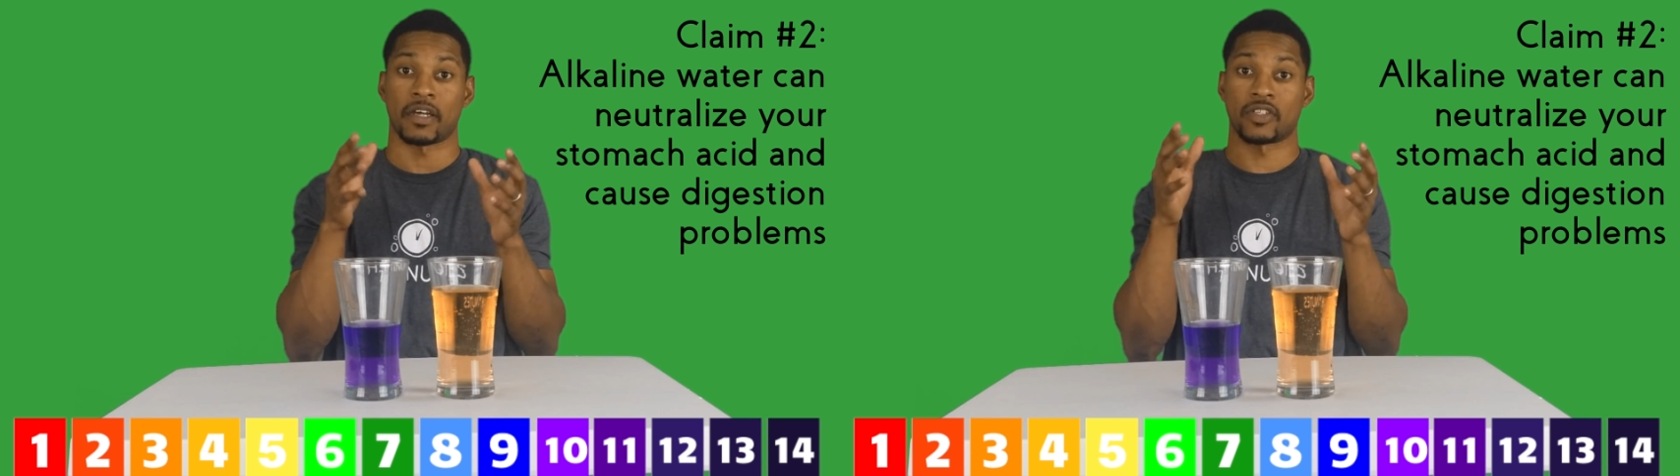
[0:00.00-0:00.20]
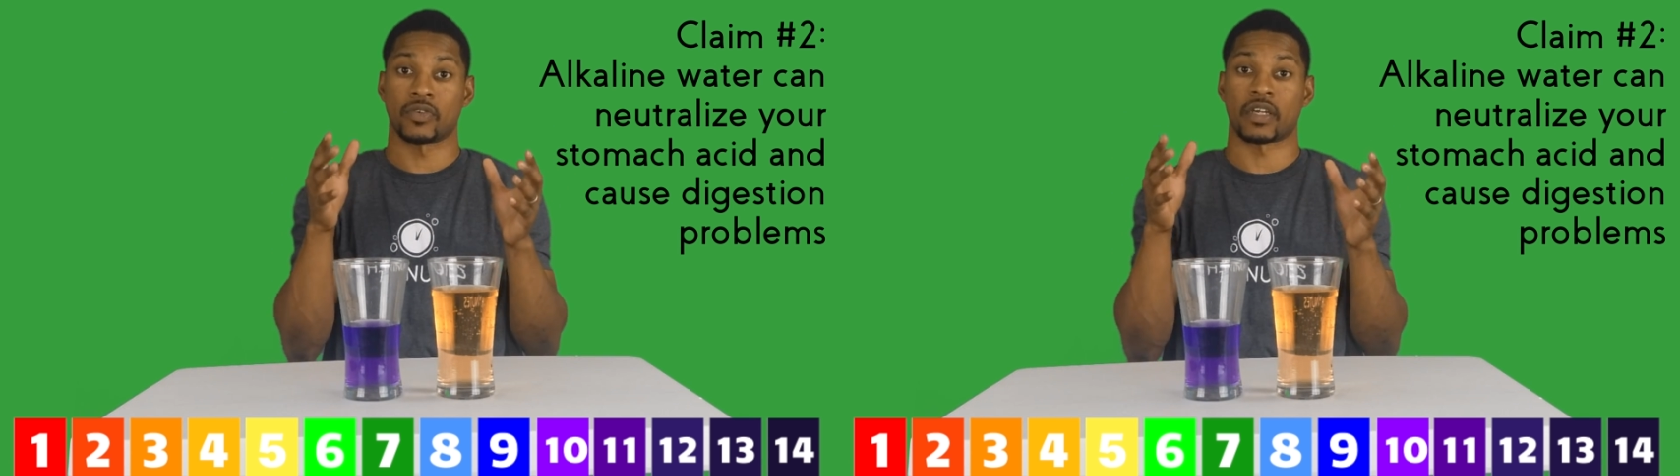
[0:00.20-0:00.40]

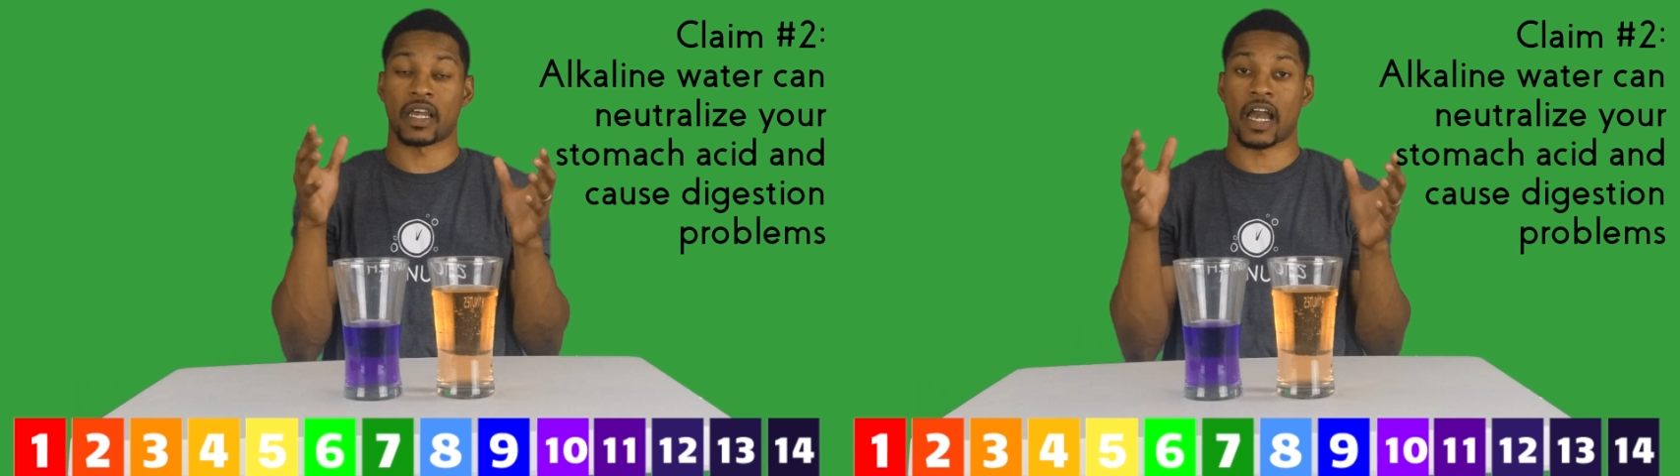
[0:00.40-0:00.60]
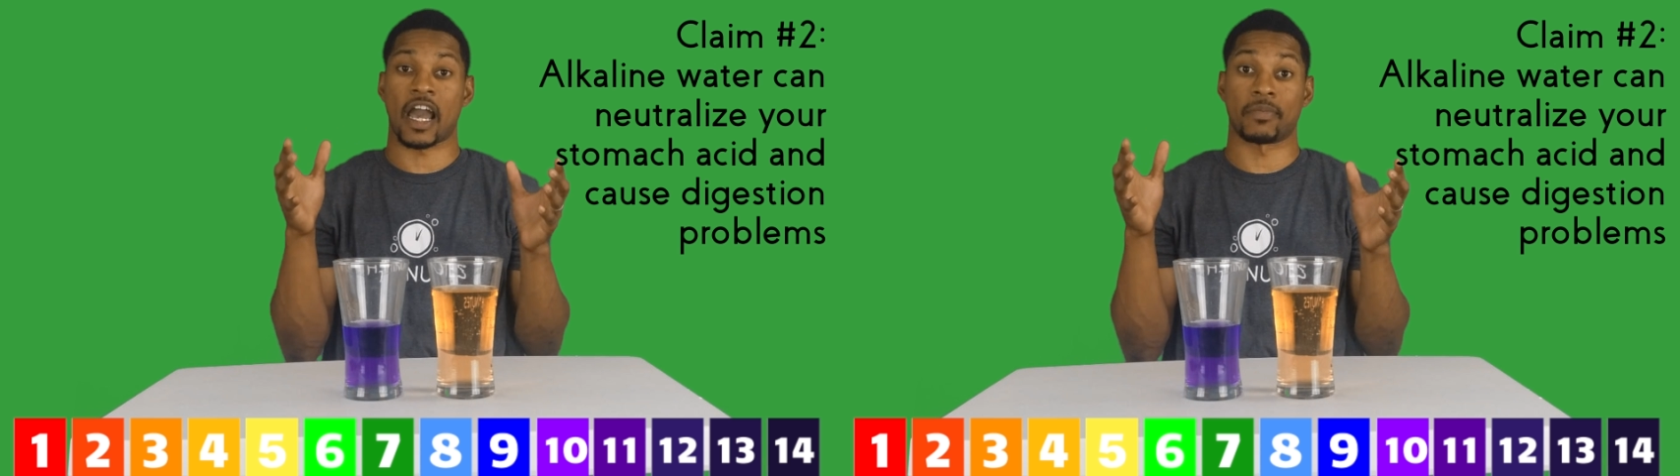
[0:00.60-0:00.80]
drinking
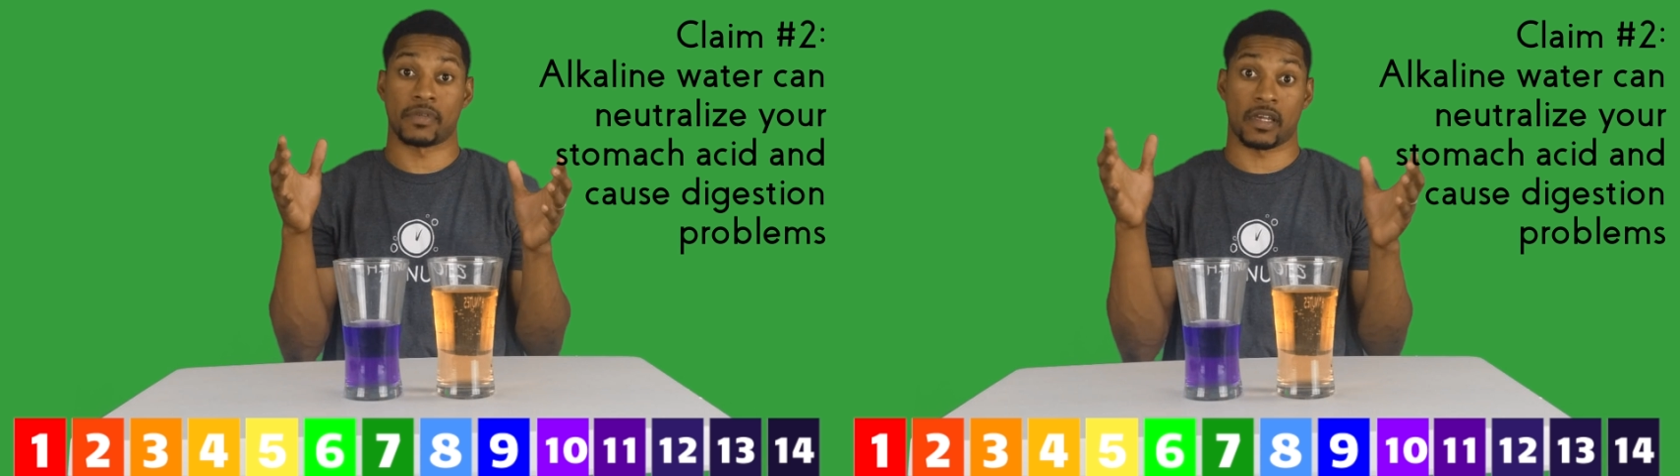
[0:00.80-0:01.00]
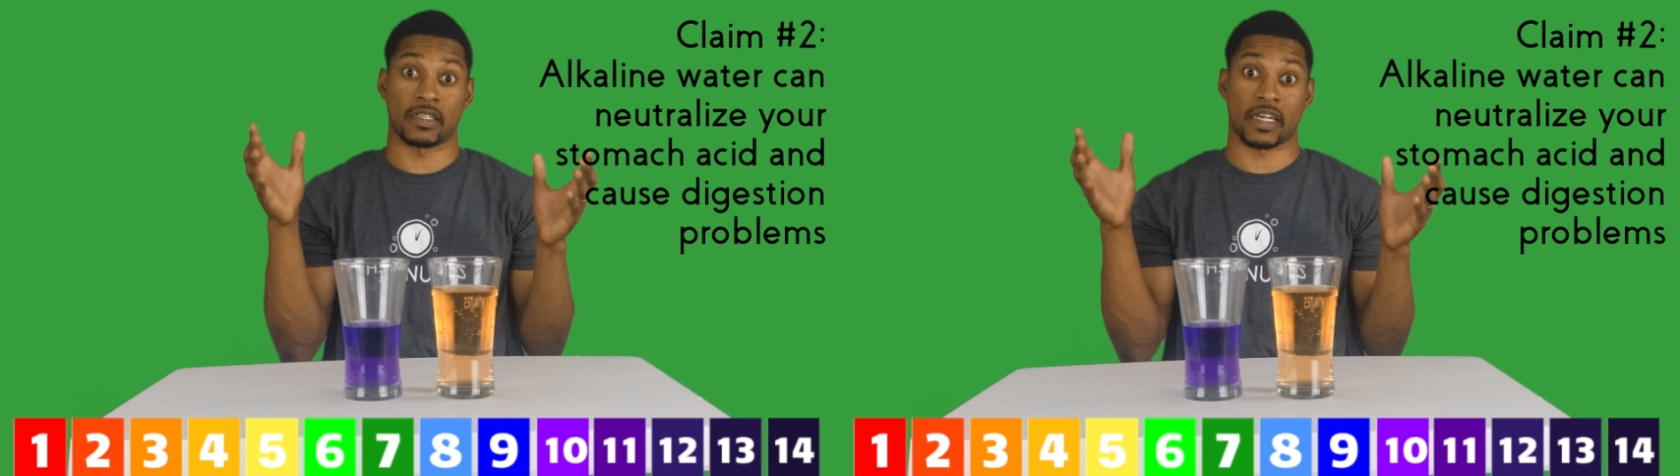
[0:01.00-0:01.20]
high
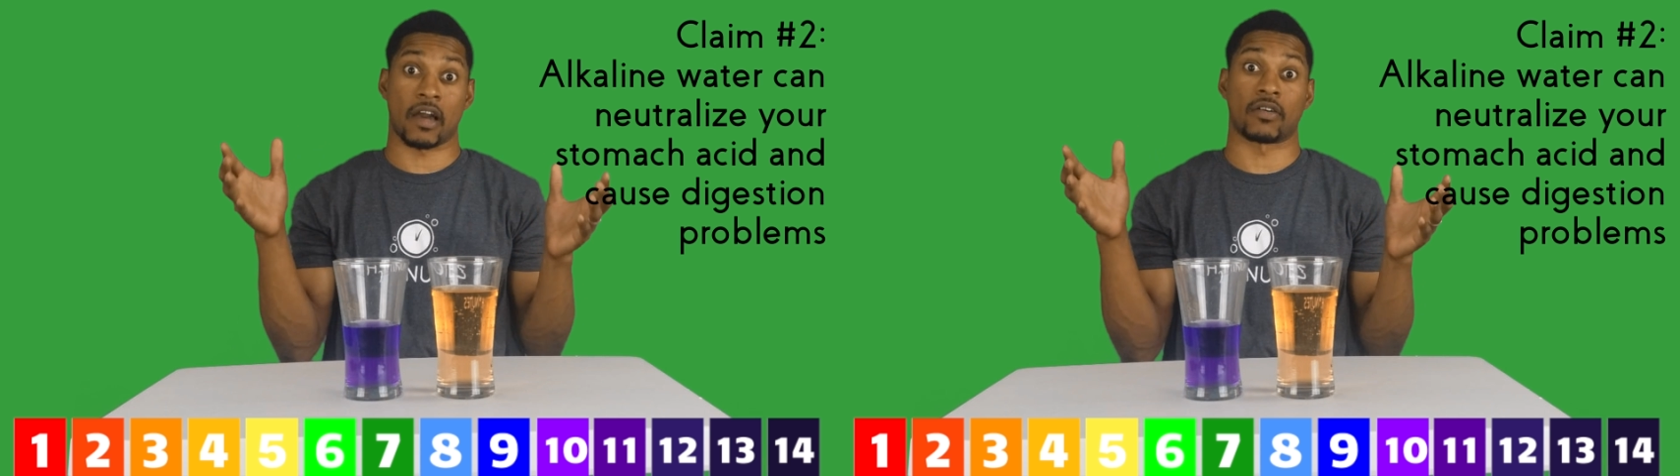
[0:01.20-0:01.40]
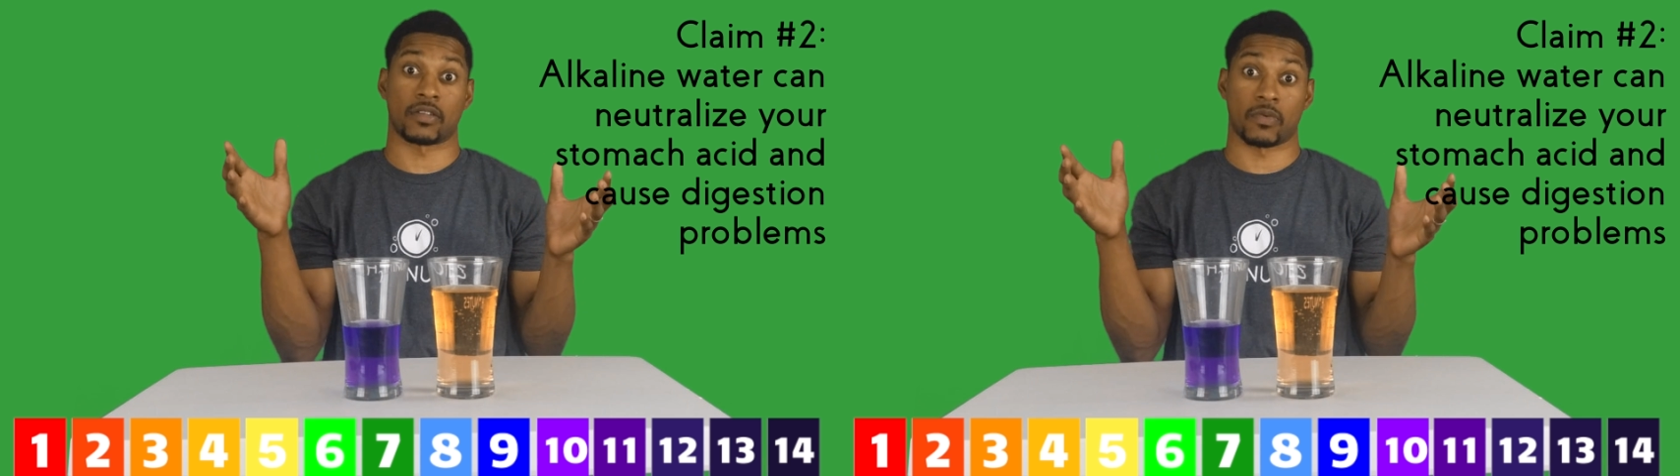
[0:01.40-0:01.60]
pH
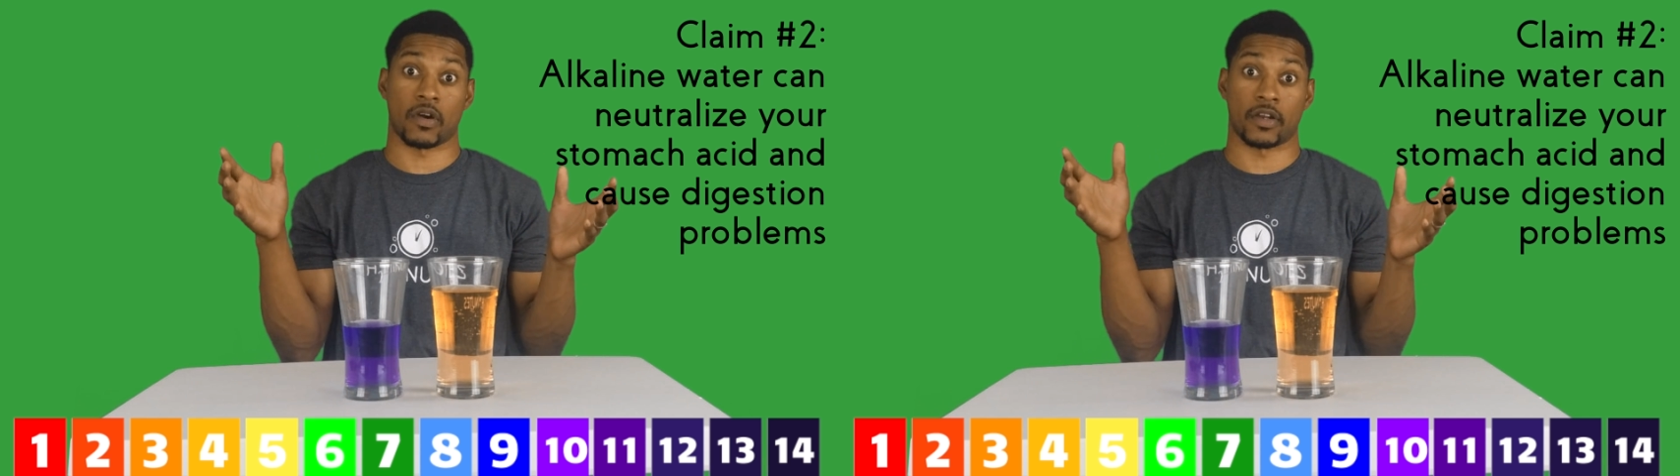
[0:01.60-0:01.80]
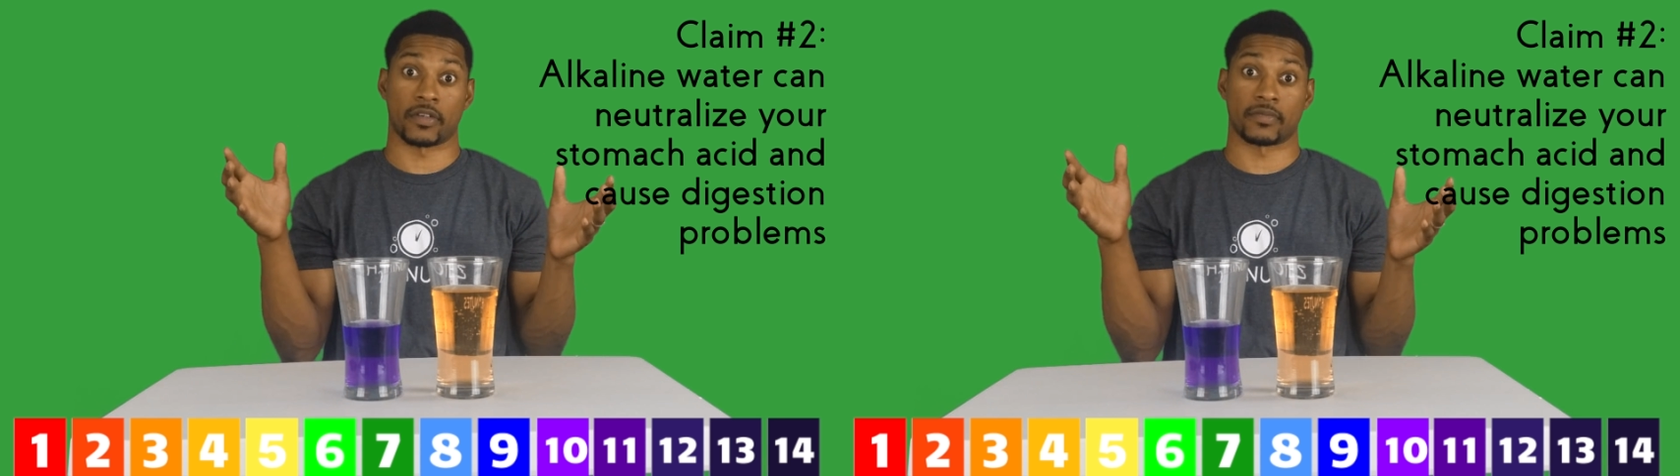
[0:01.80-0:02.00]
alkaline water.